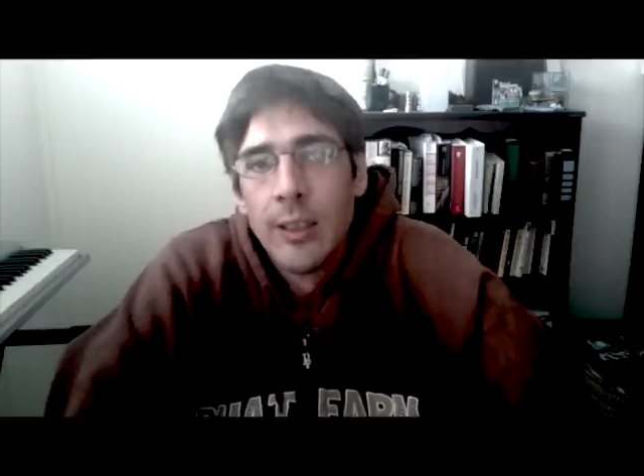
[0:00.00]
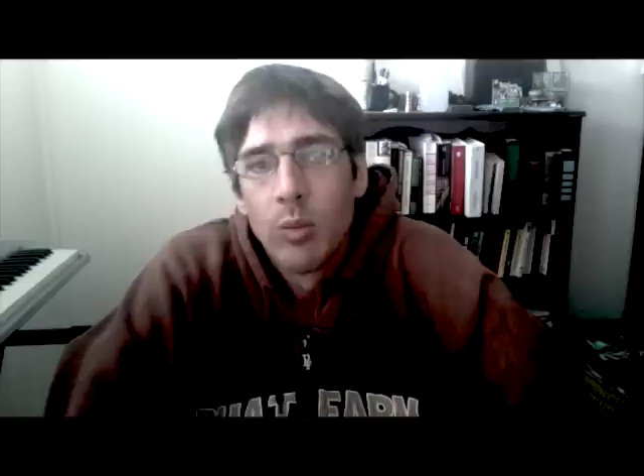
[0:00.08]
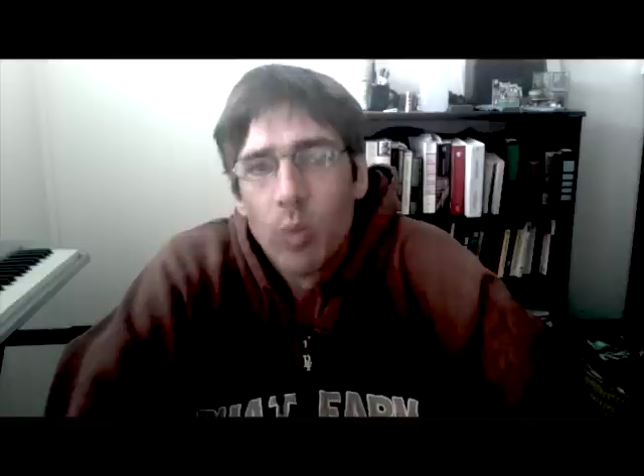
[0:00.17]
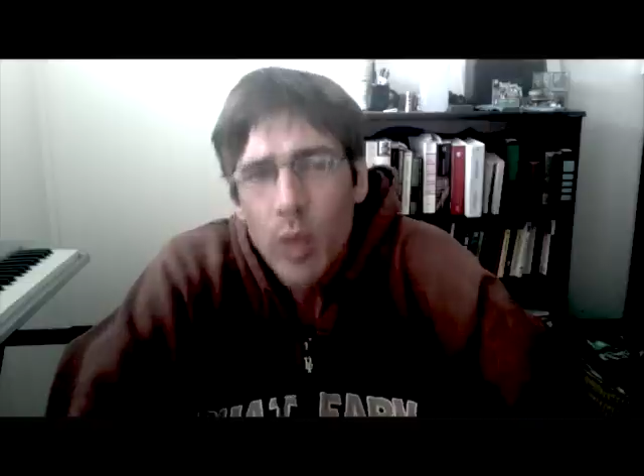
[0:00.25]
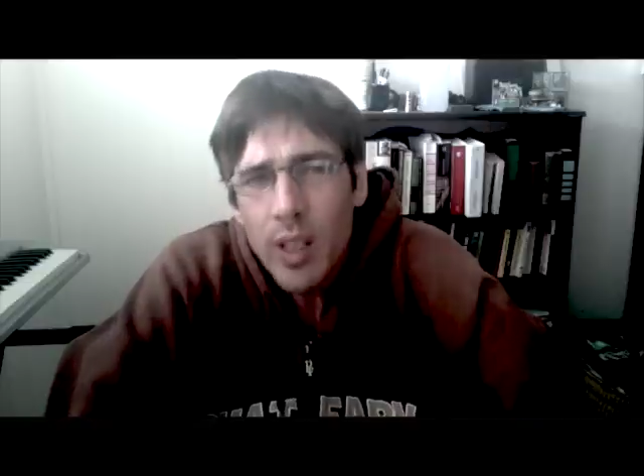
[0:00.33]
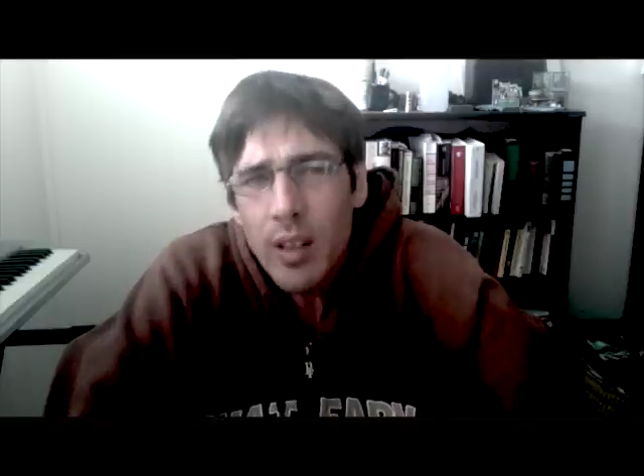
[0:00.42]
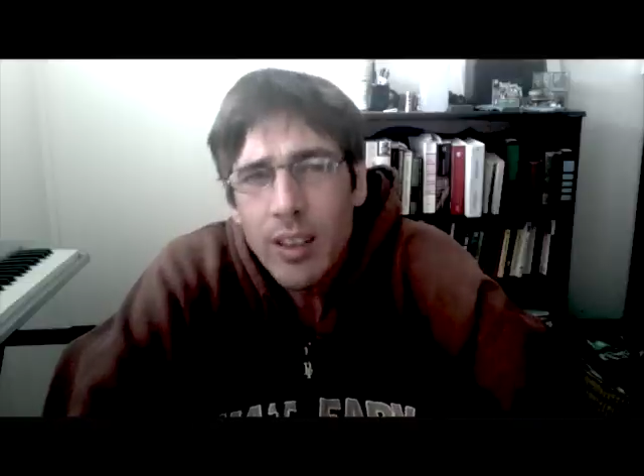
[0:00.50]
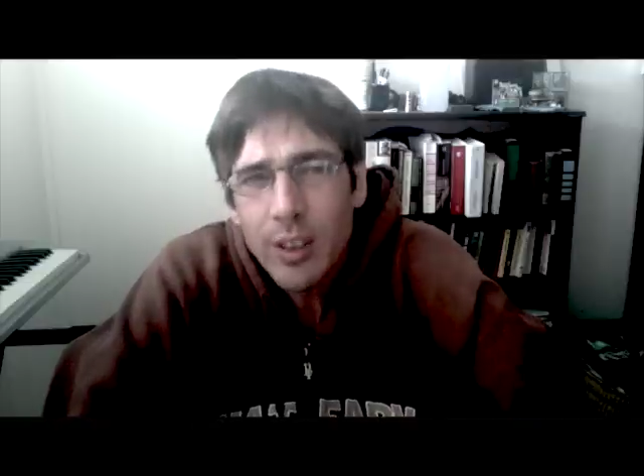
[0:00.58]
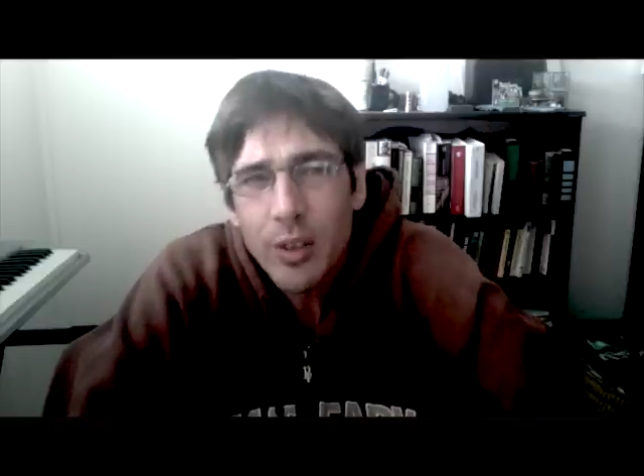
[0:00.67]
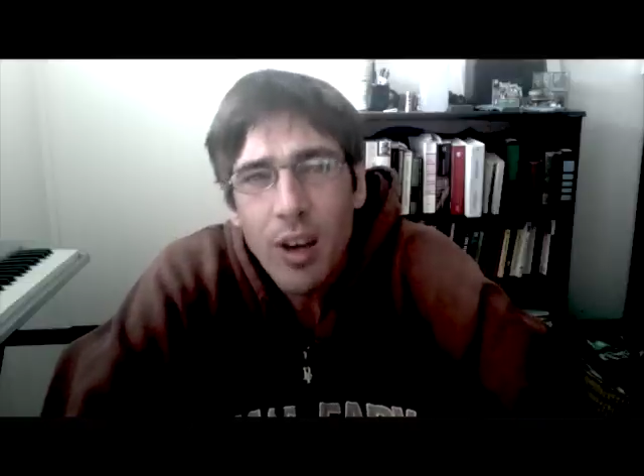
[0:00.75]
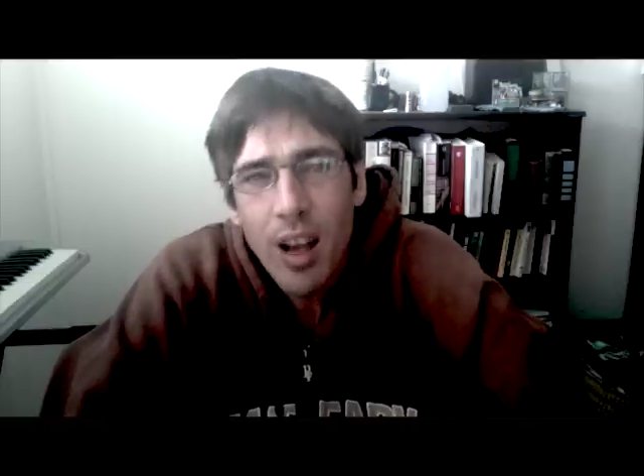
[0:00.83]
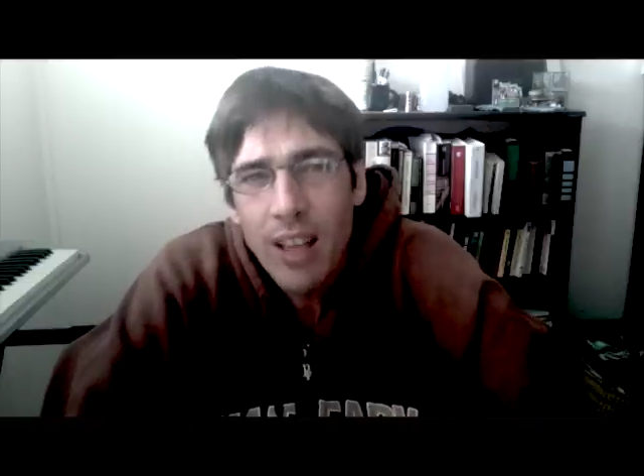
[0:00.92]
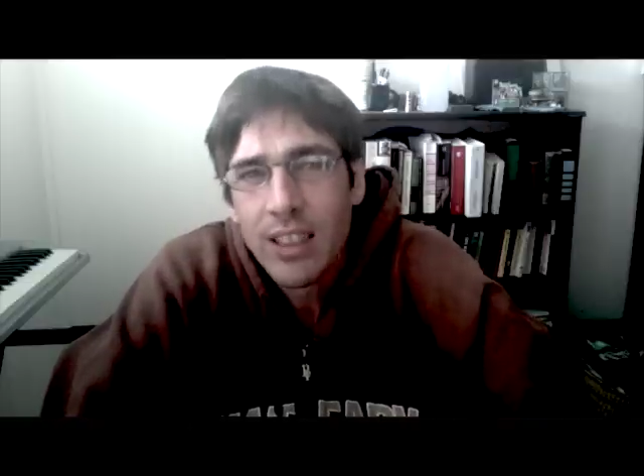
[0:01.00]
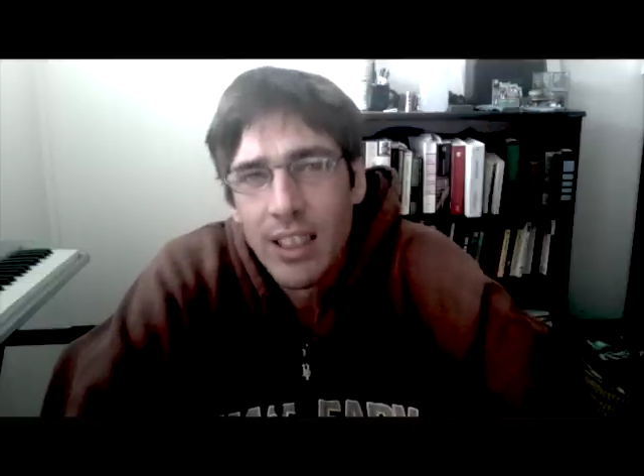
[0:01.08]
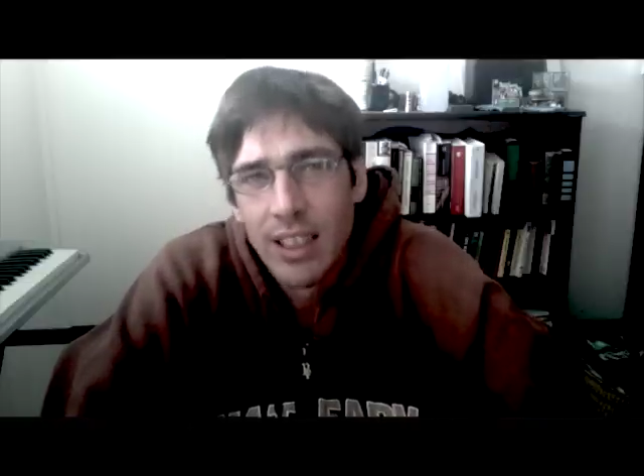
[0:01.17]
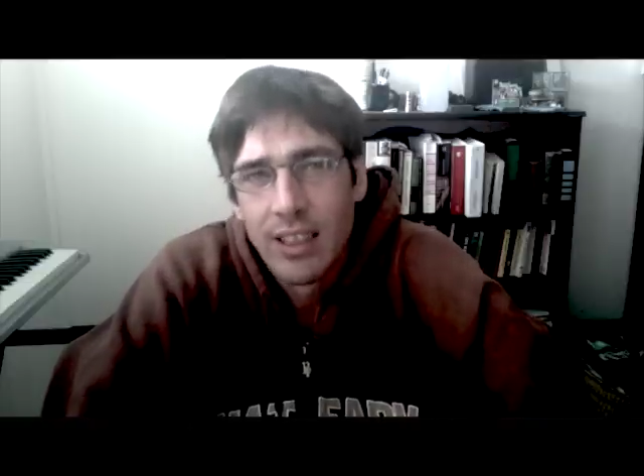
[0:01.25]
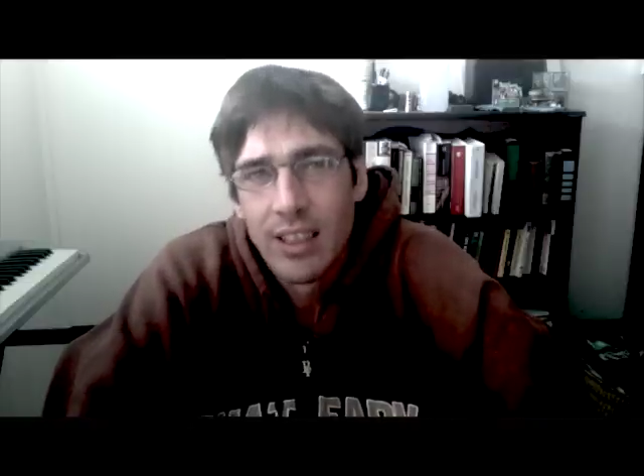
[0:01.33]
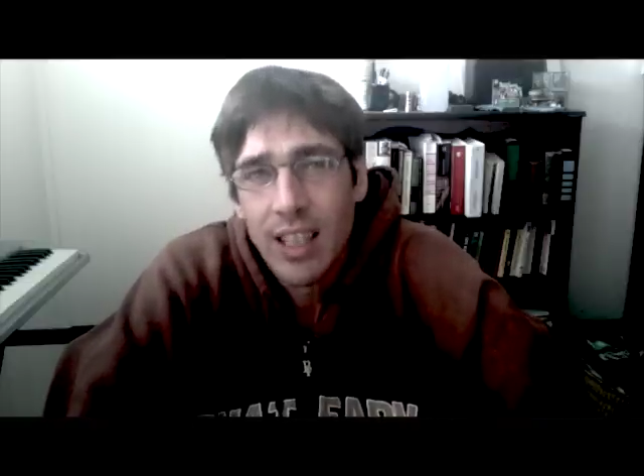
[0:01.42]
Real atrocities,